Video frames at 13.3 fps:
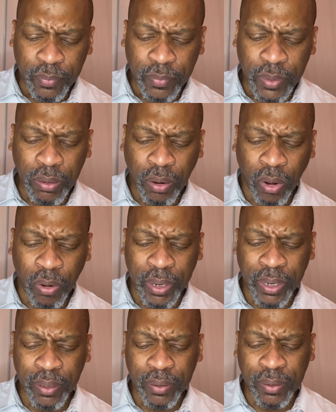You know,
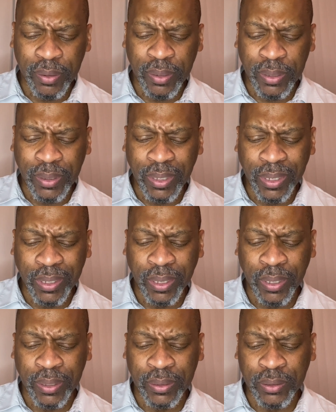and the, the thing
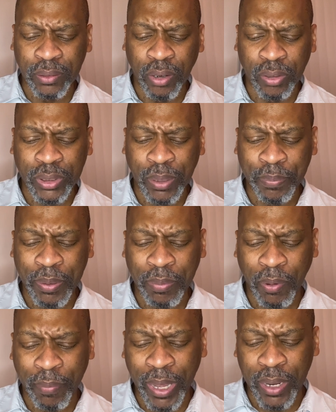is, you know, some
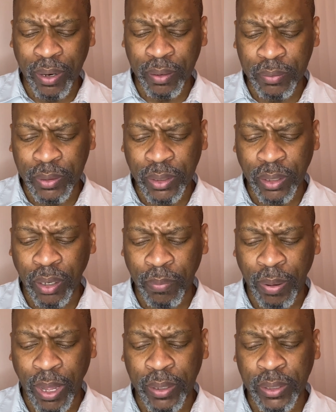people made a deal
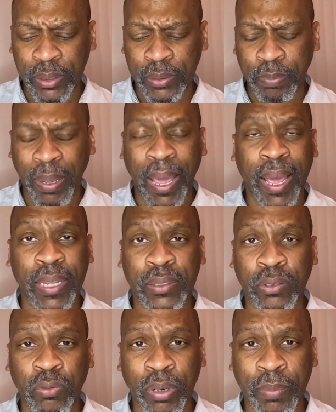about his
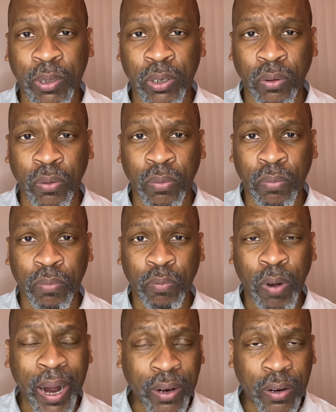past criminal
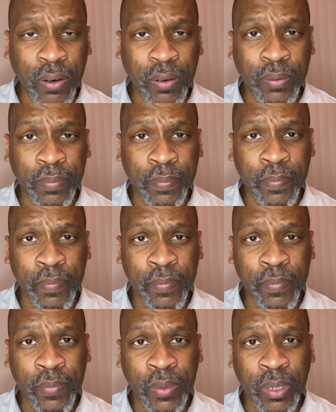record.
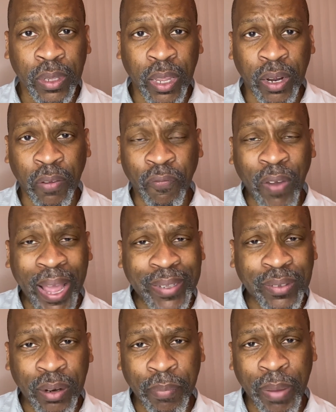And the
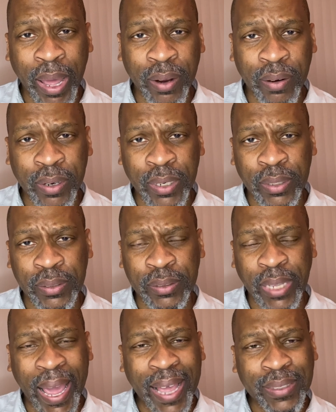fact of the matter
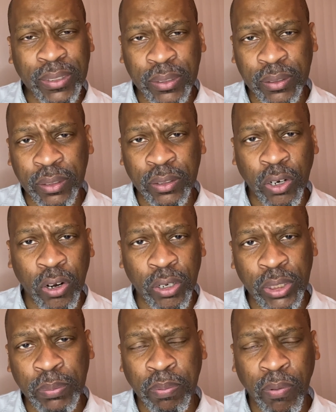is, as his
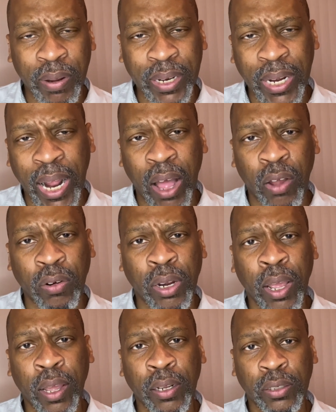attorneys pointed out
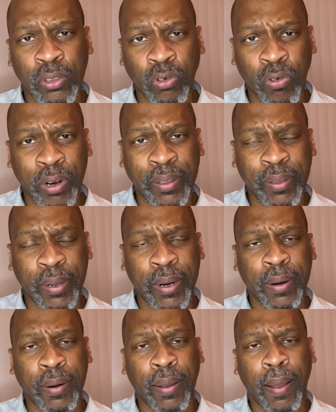during
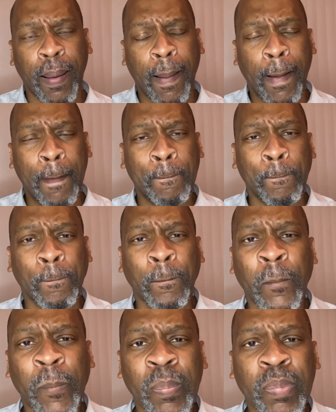their um,
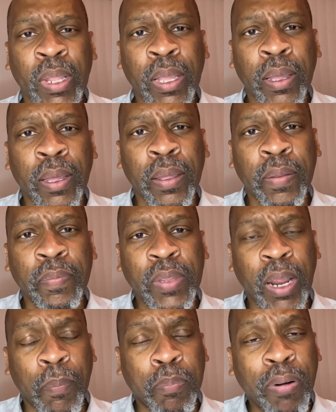
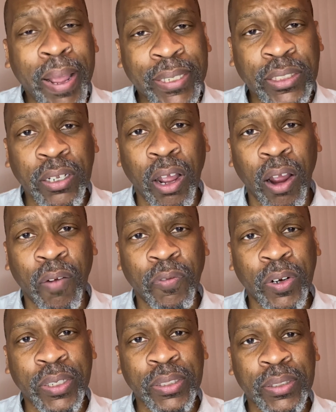their press
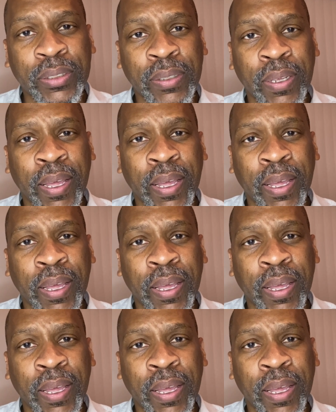conference,